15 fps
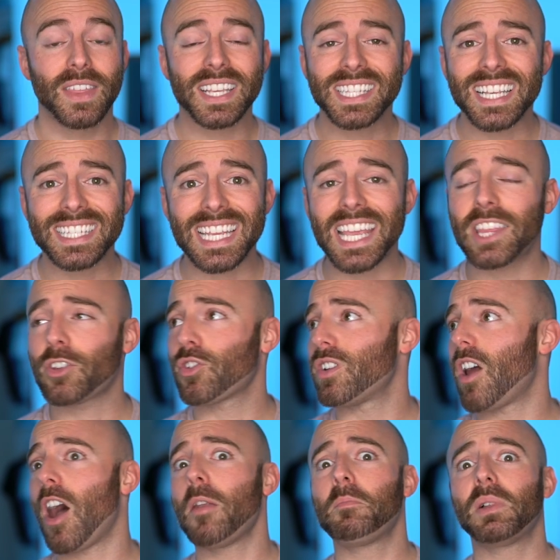This is either
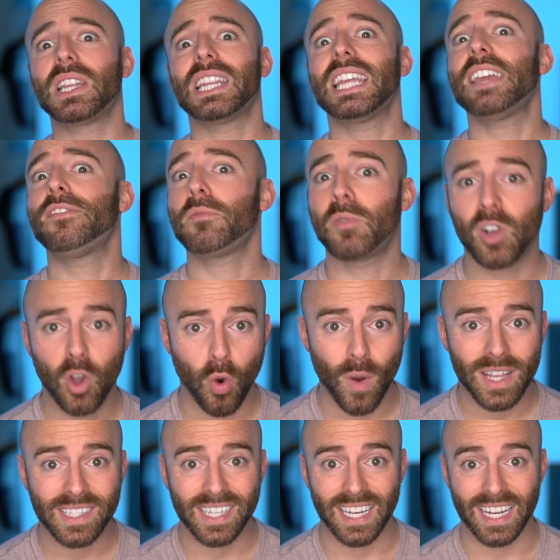an unbelievable
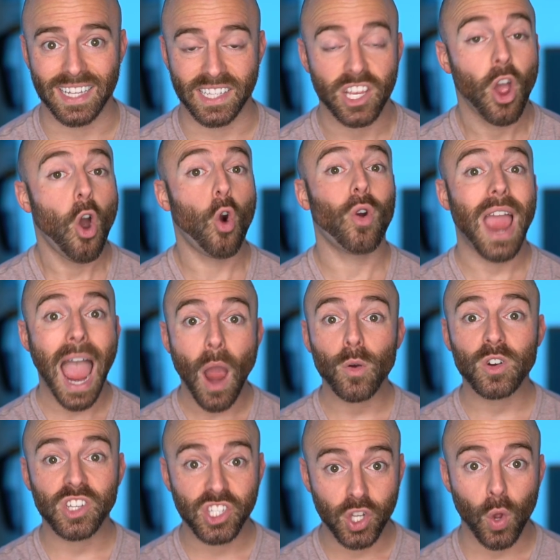coincidence, or
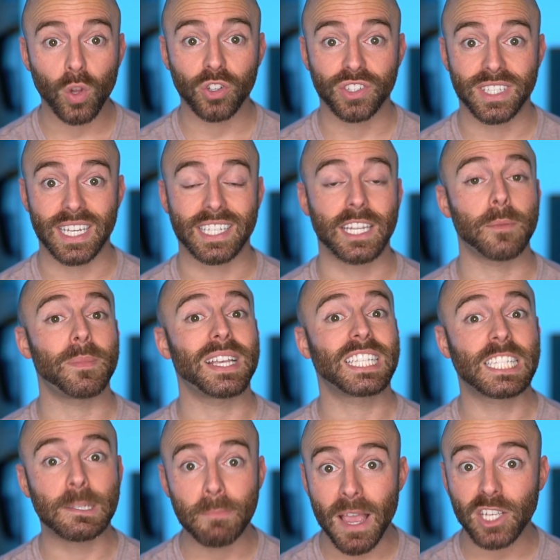our solar system is
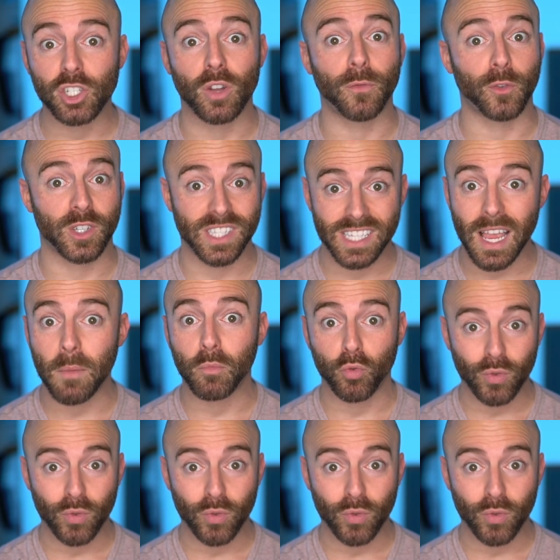special for some